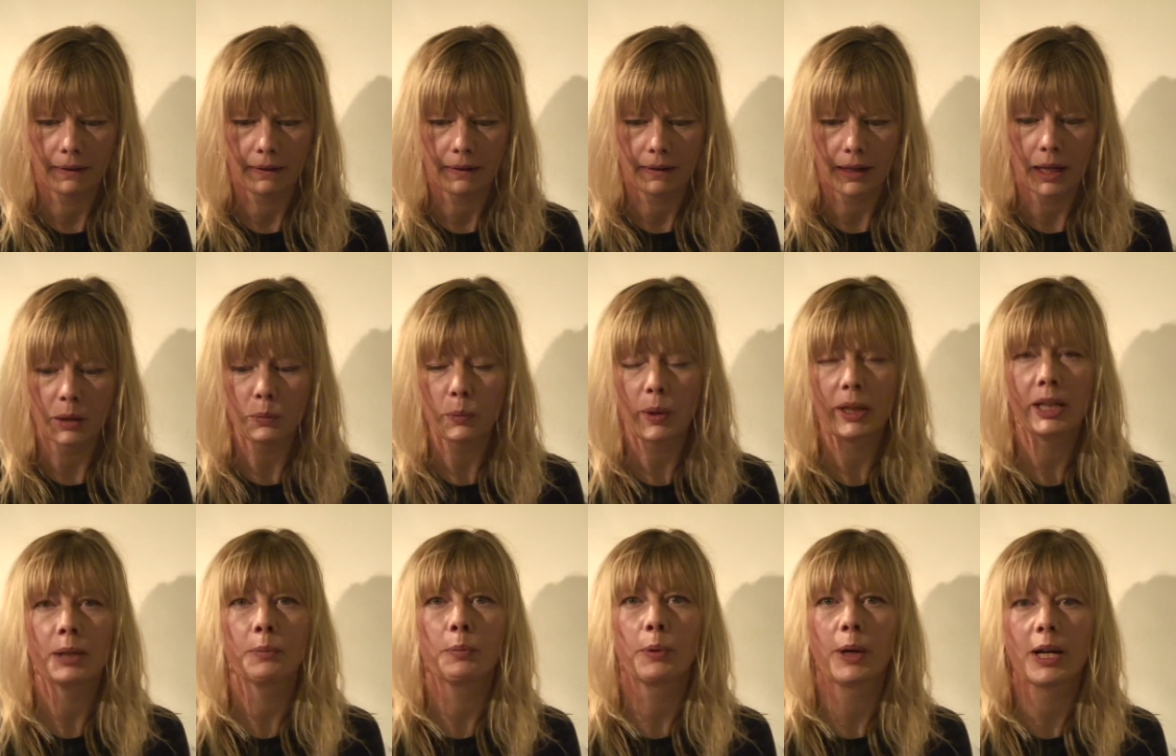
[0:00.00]
And
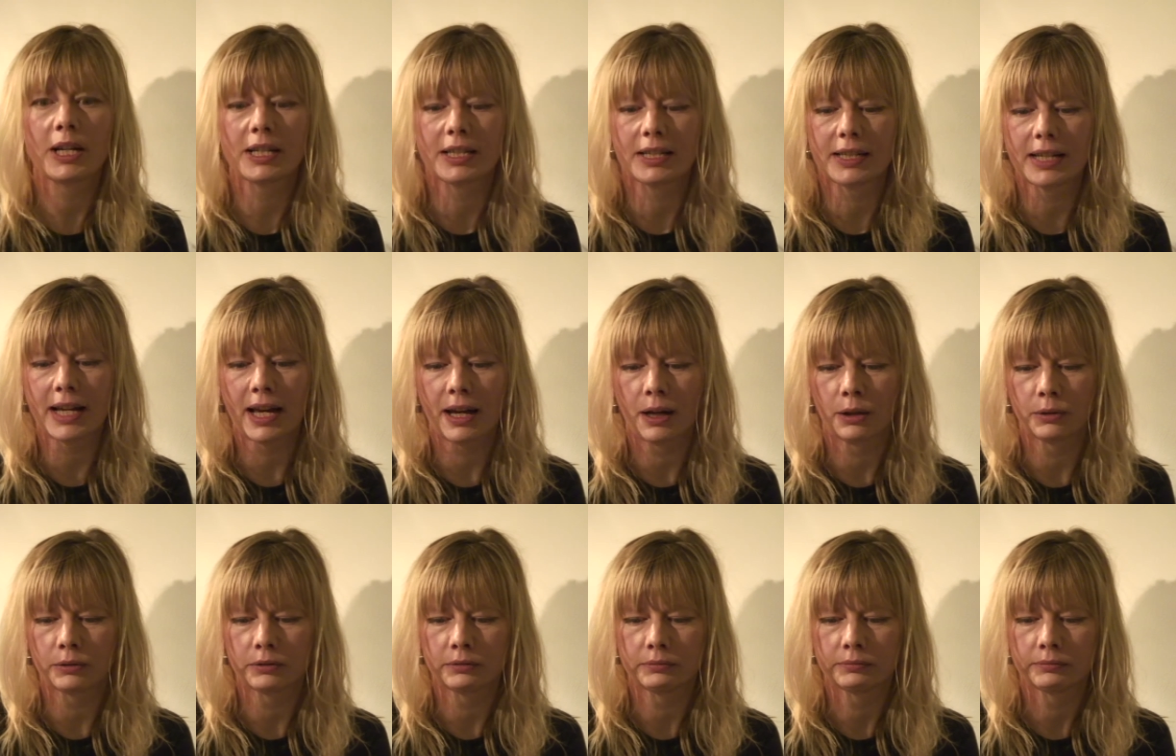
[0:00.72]
when it breaks
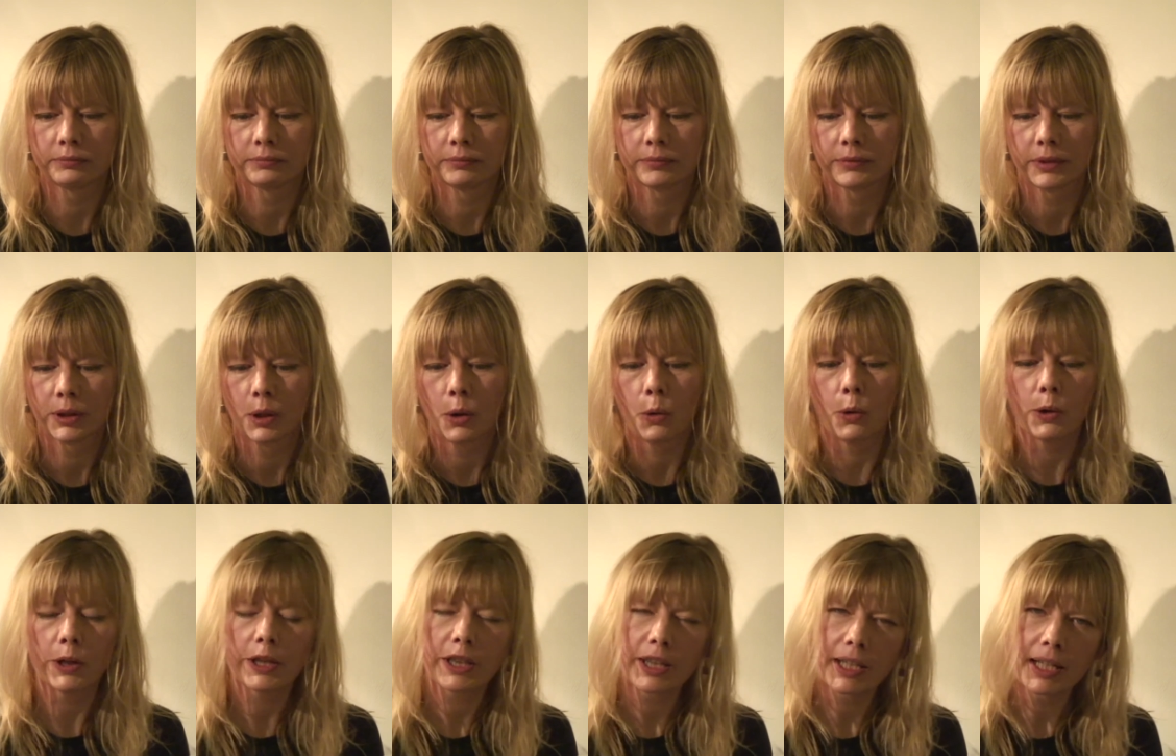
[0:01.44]
down,
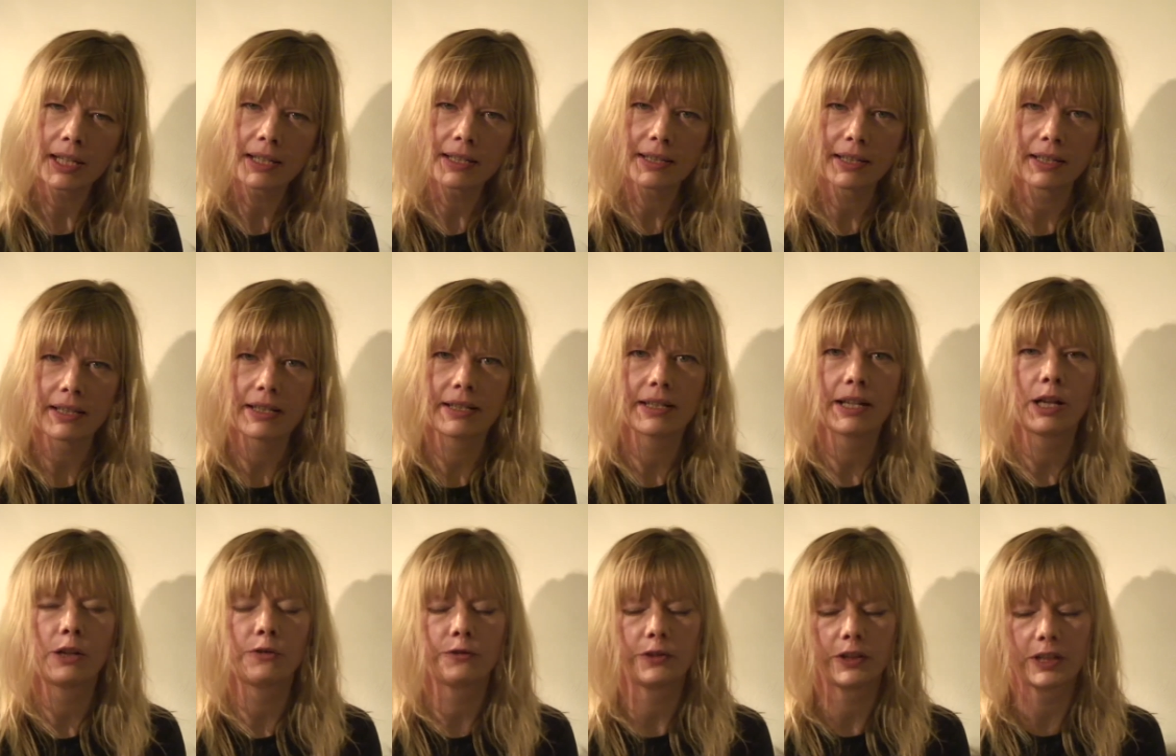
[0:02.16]
or thinks
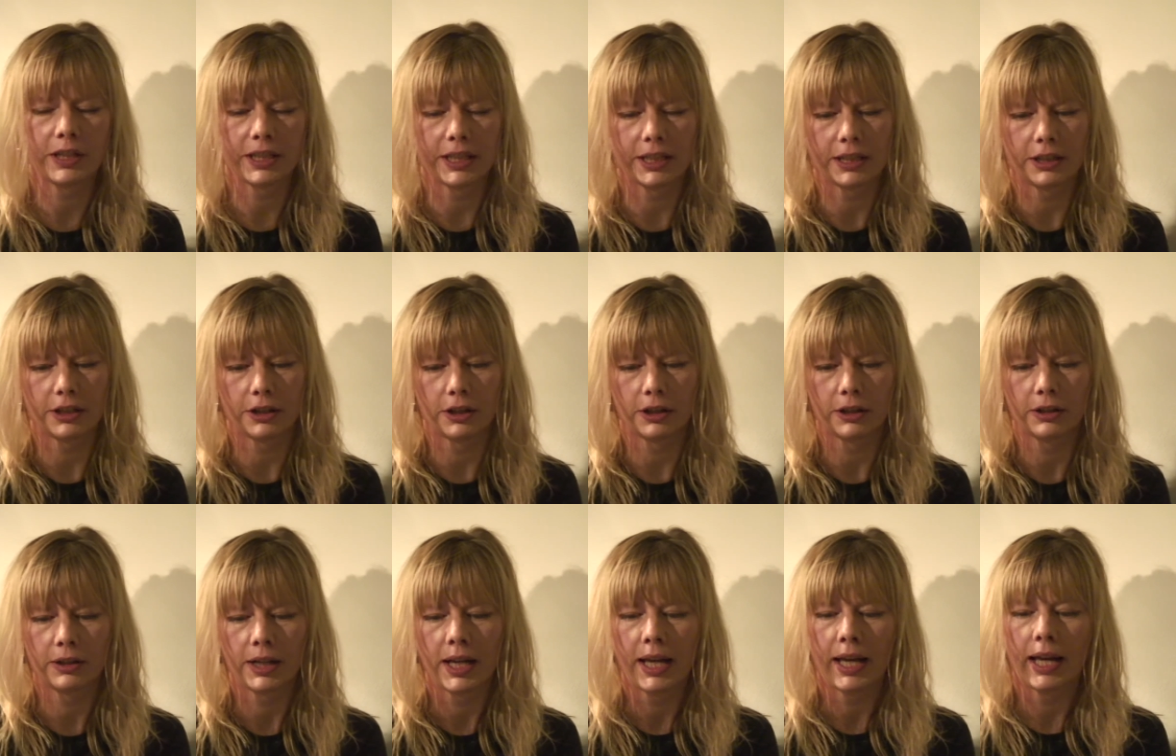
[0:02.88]
itself in
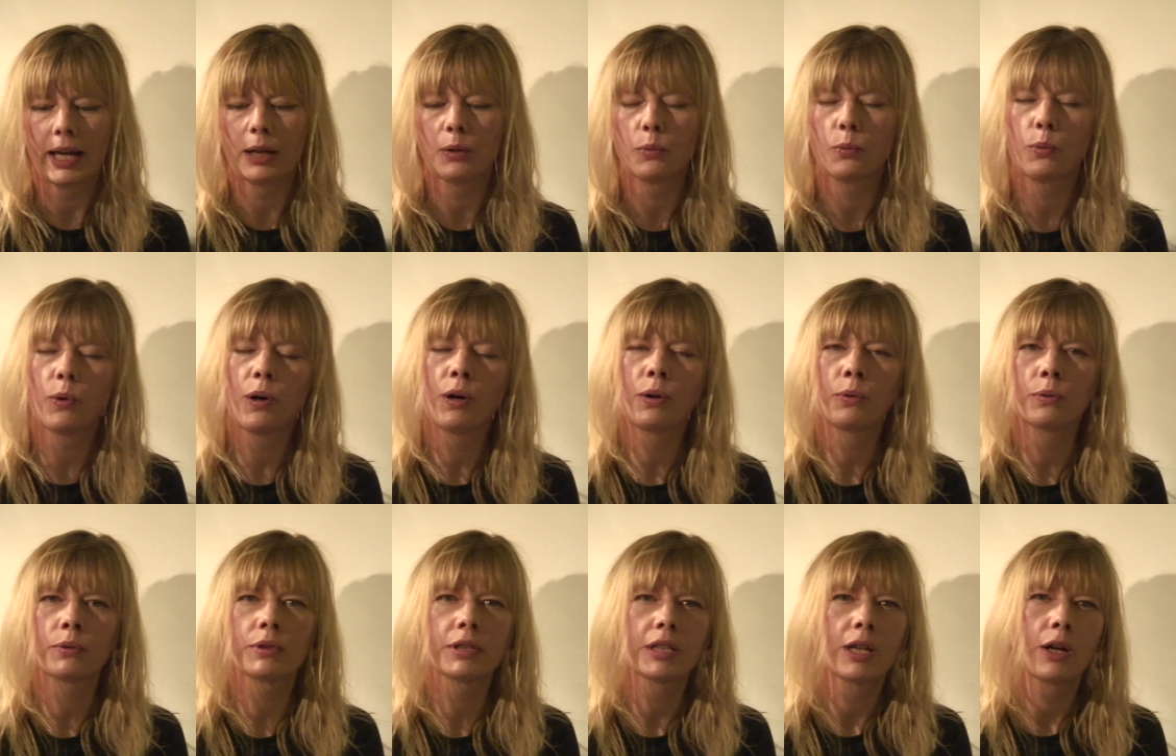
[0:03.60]
gear and
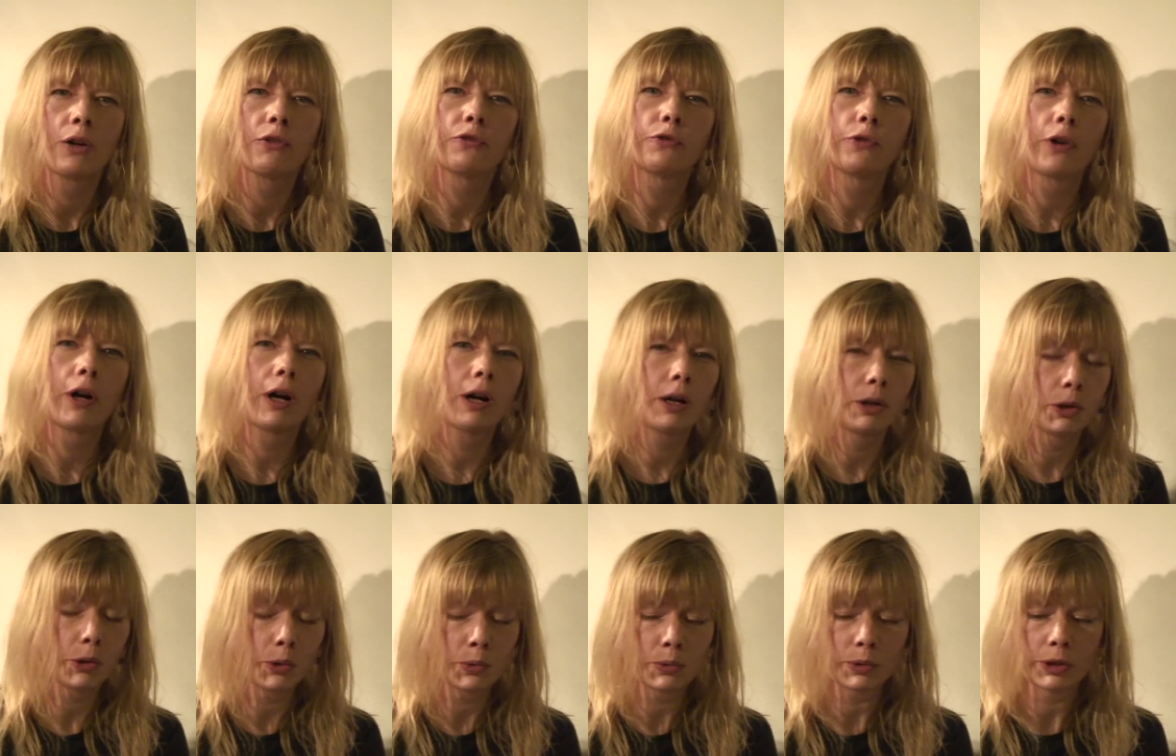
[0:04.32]
won't, for
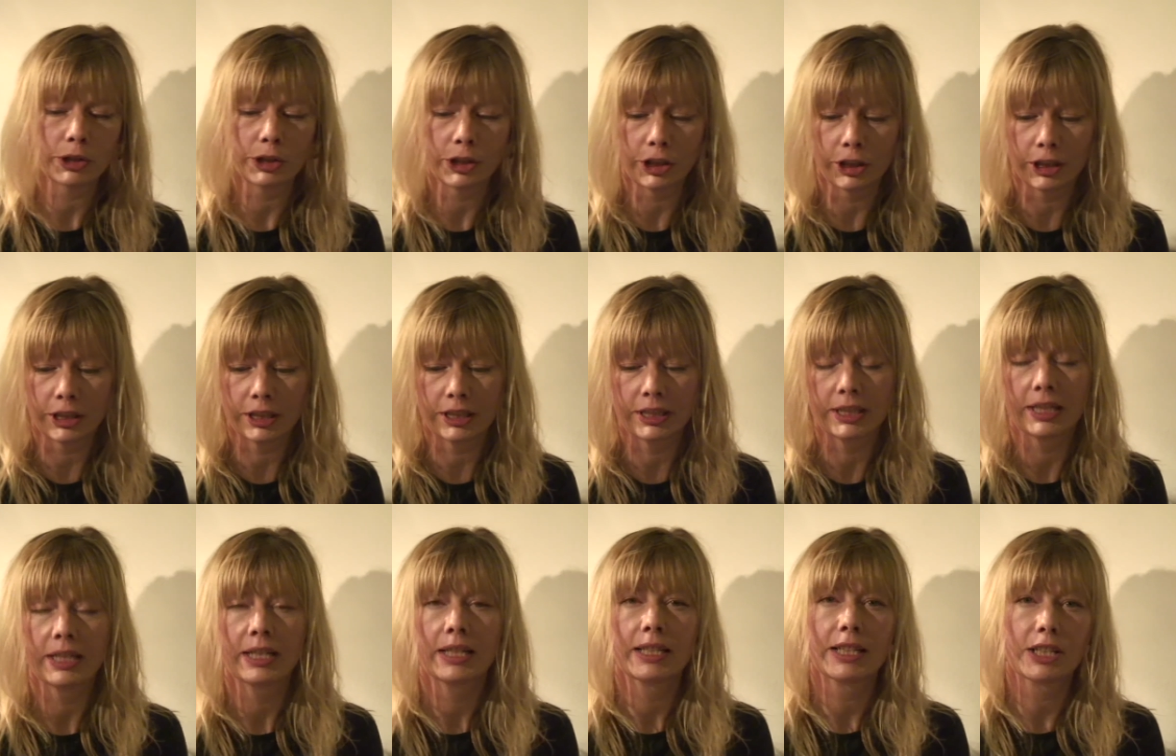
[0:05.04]
our own good,
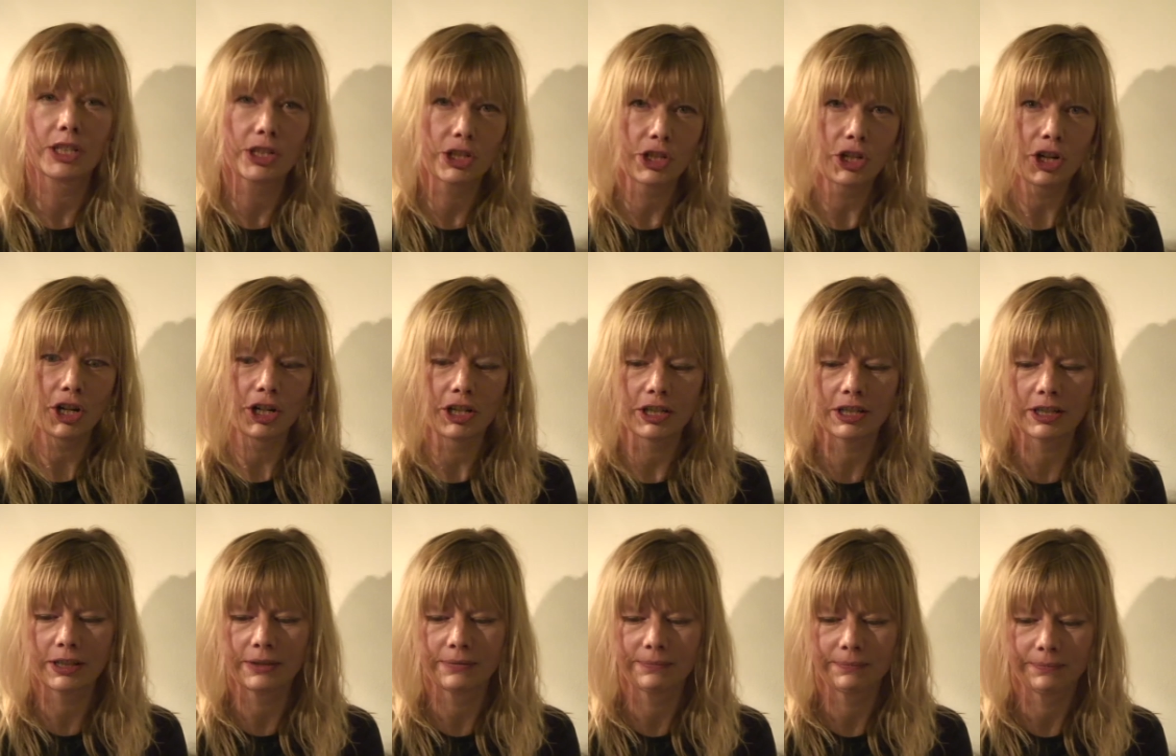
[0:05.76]

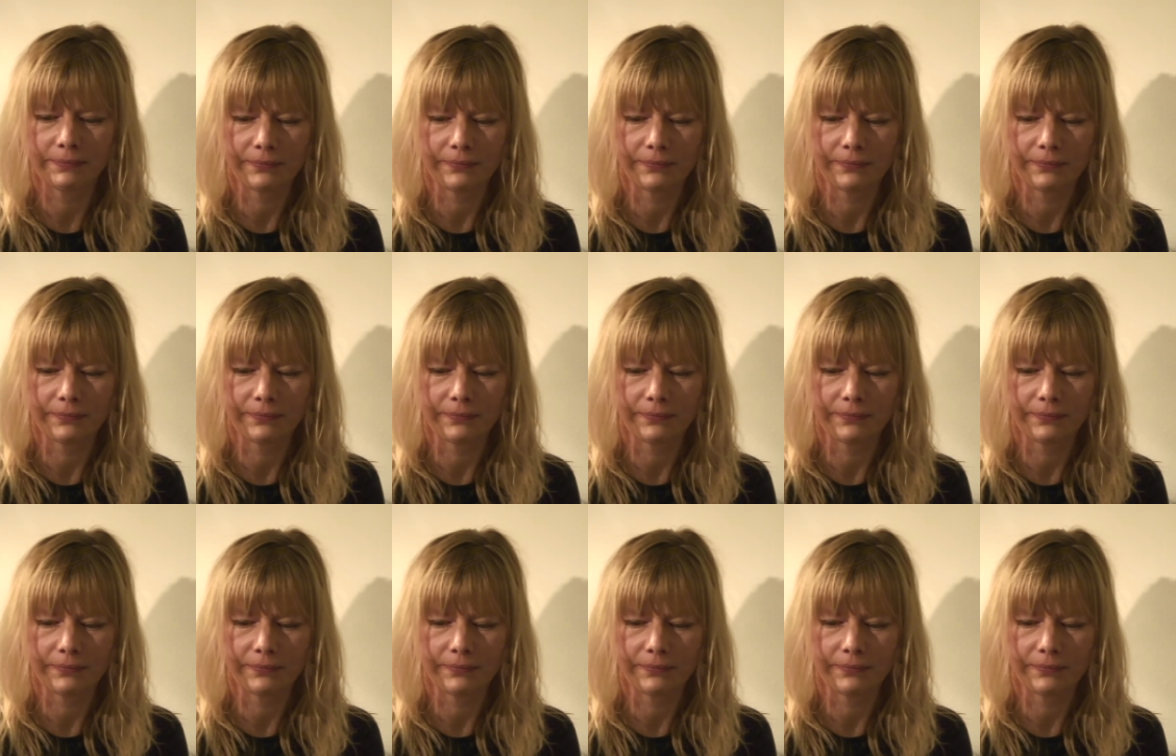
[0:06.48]
start,